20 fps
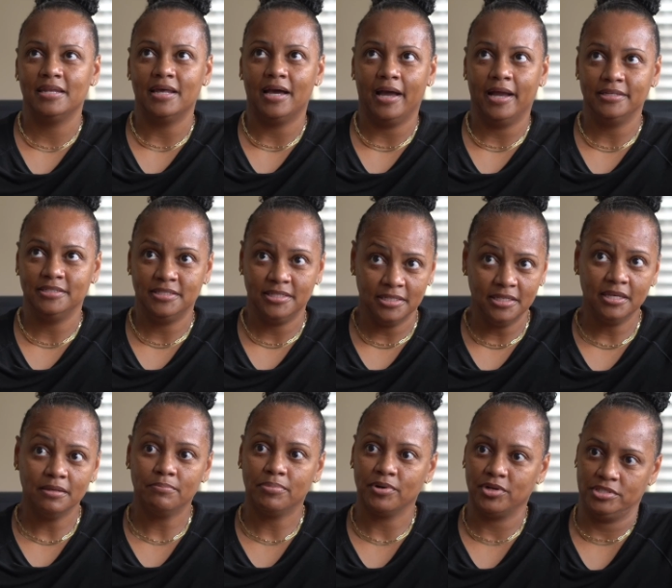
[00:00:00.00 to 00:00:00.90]
I did
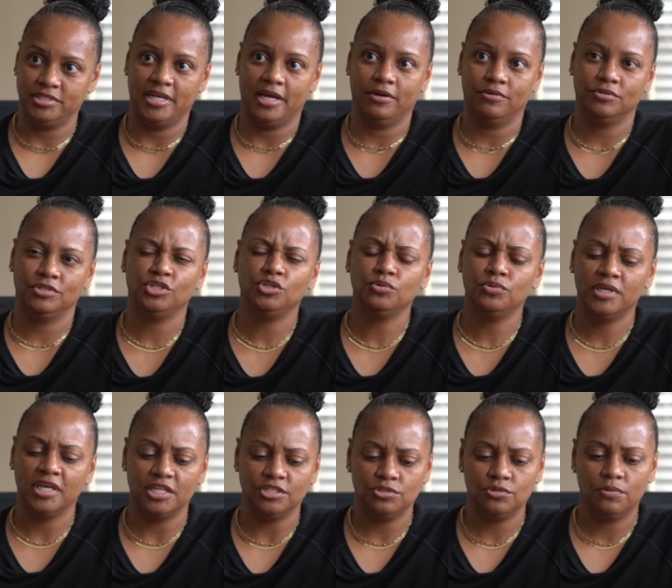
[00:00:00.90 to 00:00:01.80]
get burnt out. You
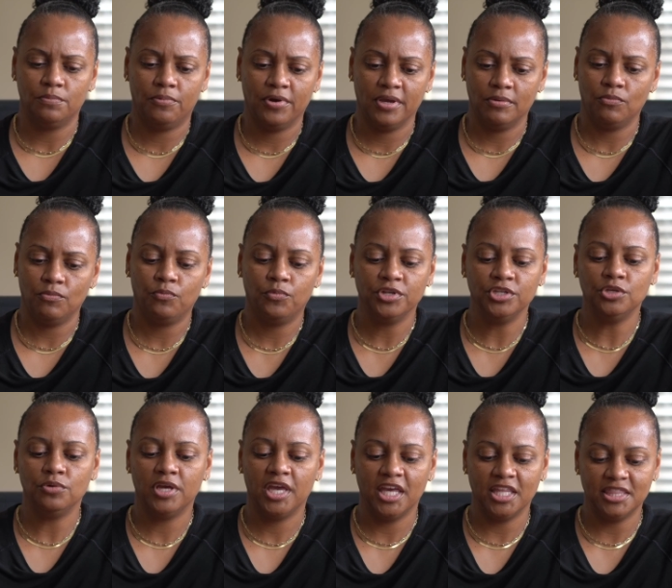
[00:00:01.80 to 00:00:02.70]
get to a point when
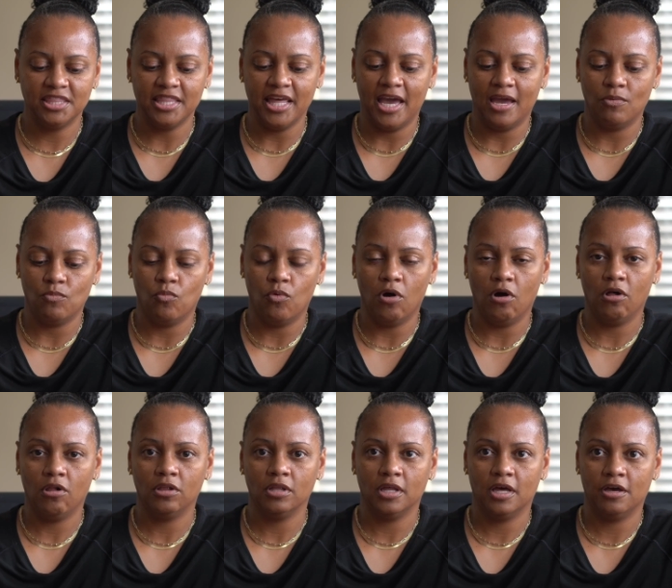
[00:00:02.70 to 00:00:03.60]
you hit that
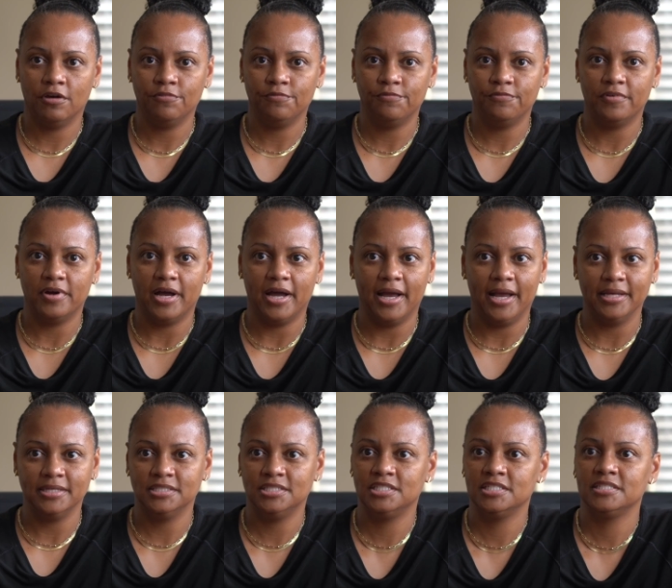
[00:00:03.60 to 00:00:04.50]
wall of, I
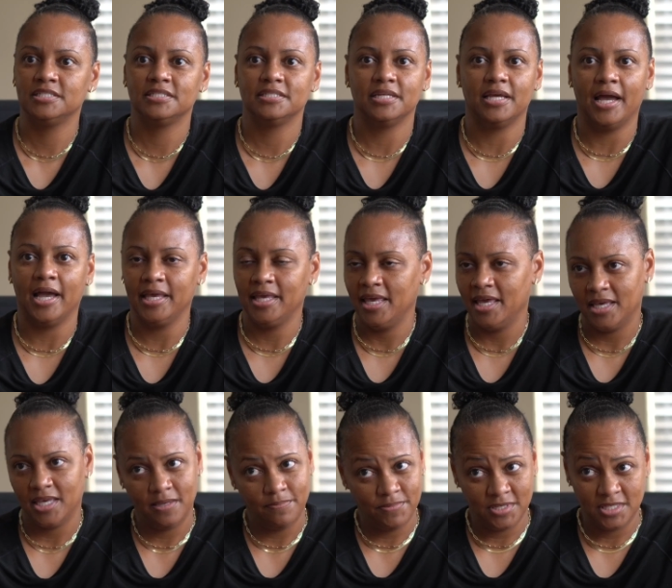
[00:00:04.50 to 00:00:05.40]
can't
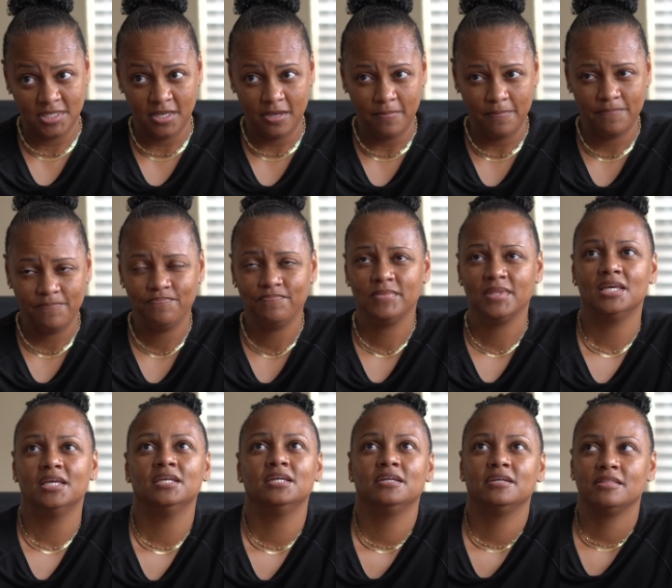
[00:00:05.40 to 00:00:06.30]
keep this up.
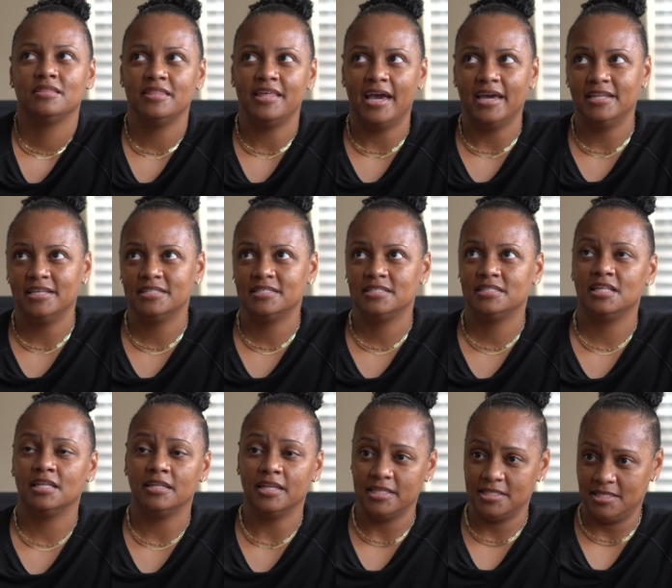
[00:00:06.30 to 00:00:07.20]
That is the
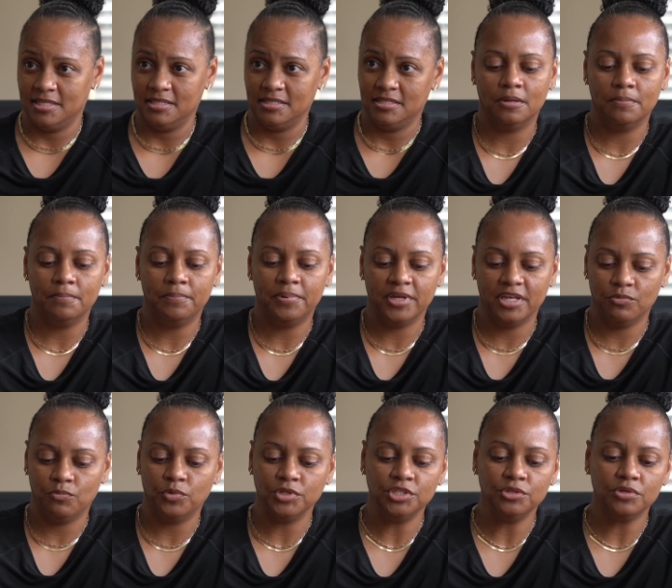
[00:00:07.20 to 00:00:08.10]
lesson. But
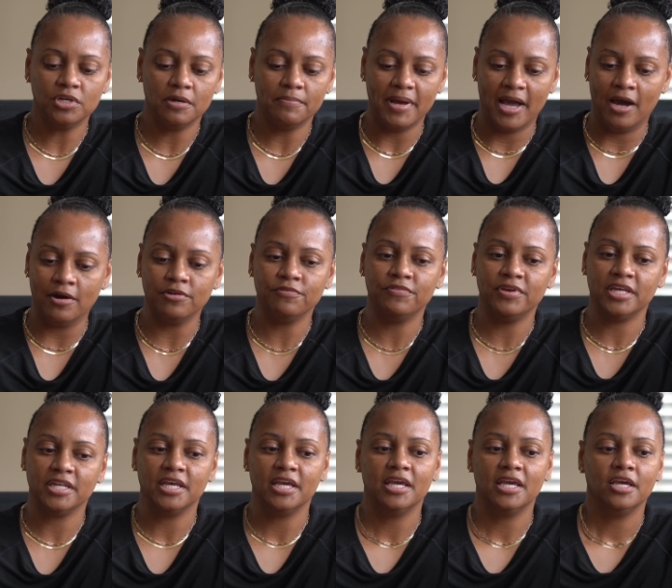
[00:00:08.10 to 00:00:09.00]
when you come out of
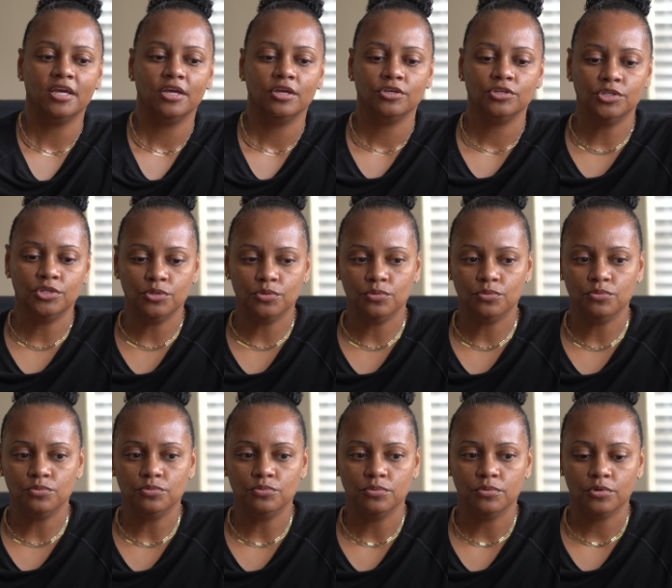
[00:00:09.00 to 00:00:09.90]
it,
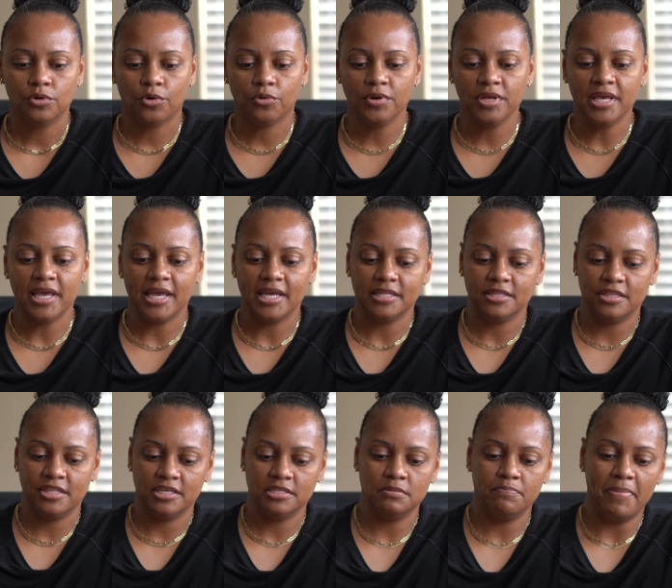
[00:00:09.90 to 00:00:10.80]
you create
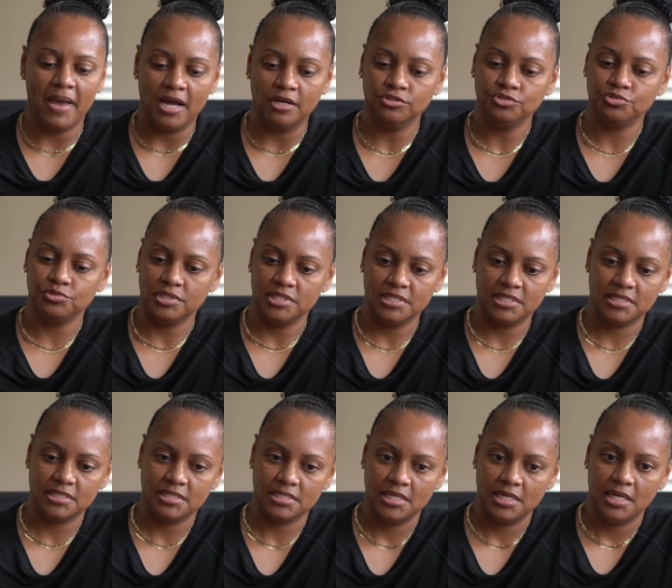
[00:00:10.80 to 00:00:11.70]
these
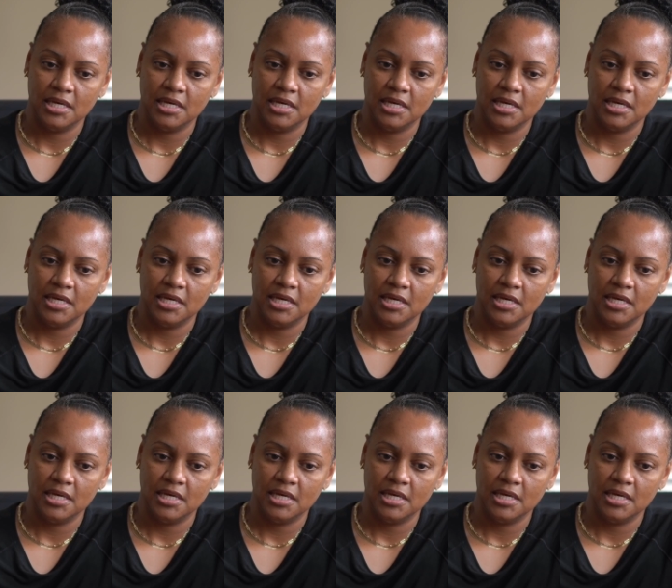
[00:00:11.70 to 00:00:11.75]
boundaries.